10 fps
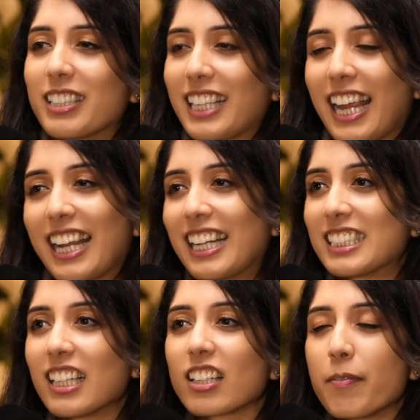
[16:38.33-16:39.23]
okay. And it
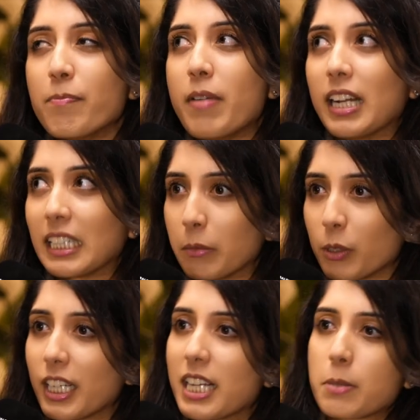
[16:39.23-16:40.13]
took many more
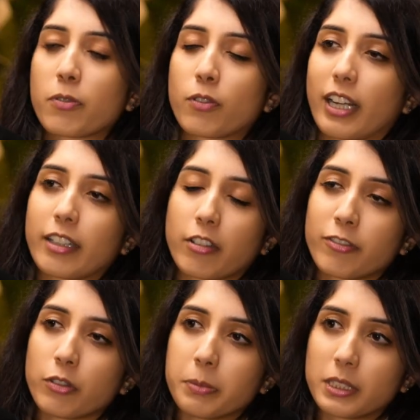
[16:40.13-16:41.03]
years before I got a
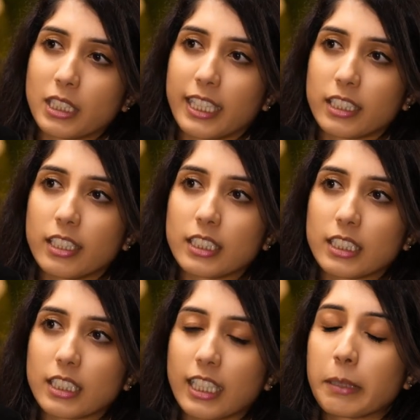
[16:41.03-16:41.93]
formal
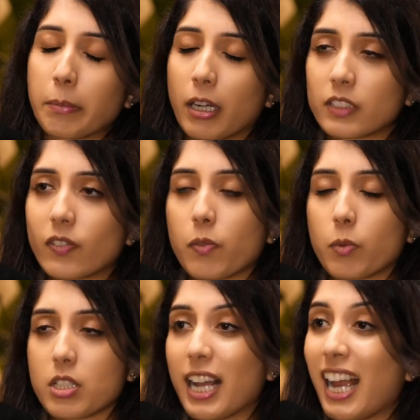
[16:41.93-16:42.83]
diagnosis. I think part of it
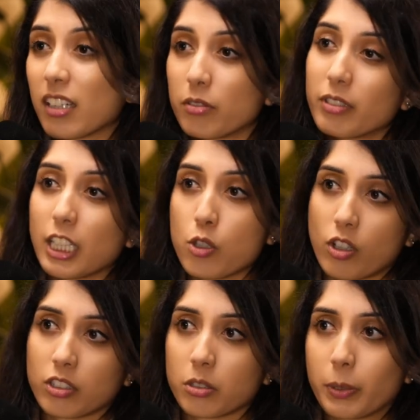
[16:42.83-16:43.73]
was I hadn't really
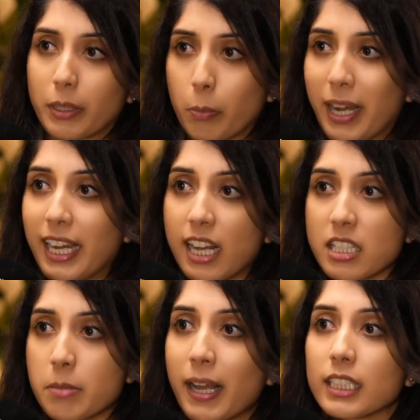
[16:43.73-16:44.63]
struggled with the weight
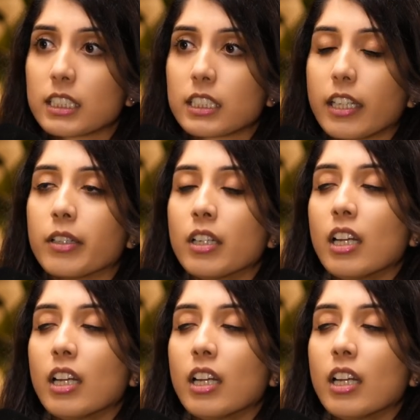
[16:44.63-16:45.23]
aspect. So